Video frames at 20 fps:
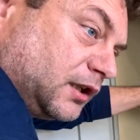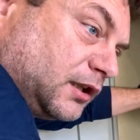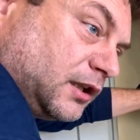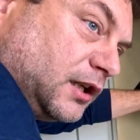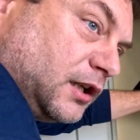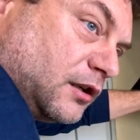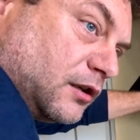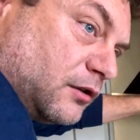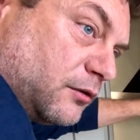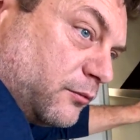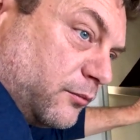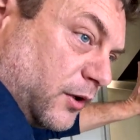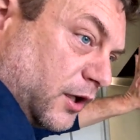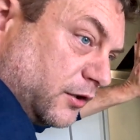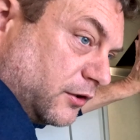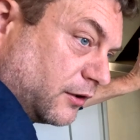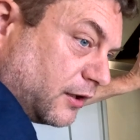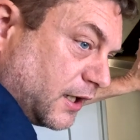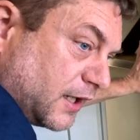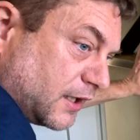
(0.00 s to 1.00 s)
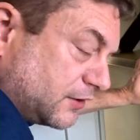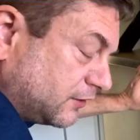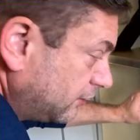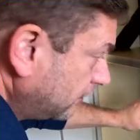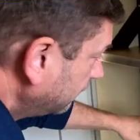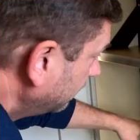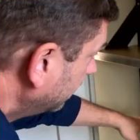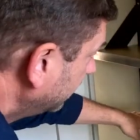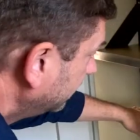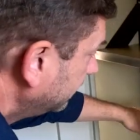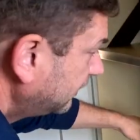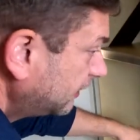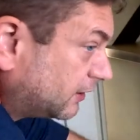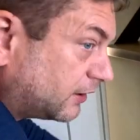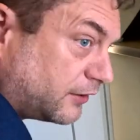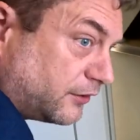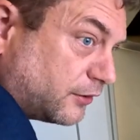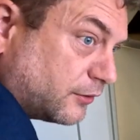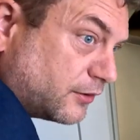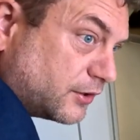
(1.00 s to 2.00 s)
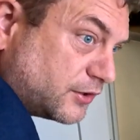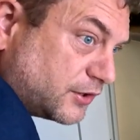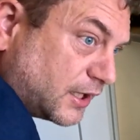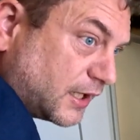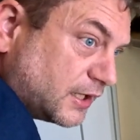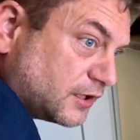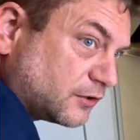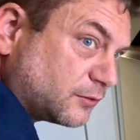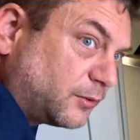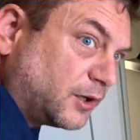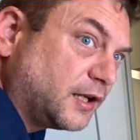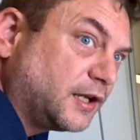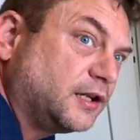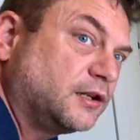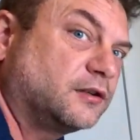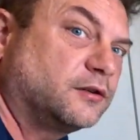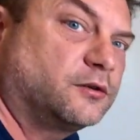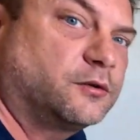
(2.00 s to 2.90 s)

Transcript: in here, run your external antenna through the chaseway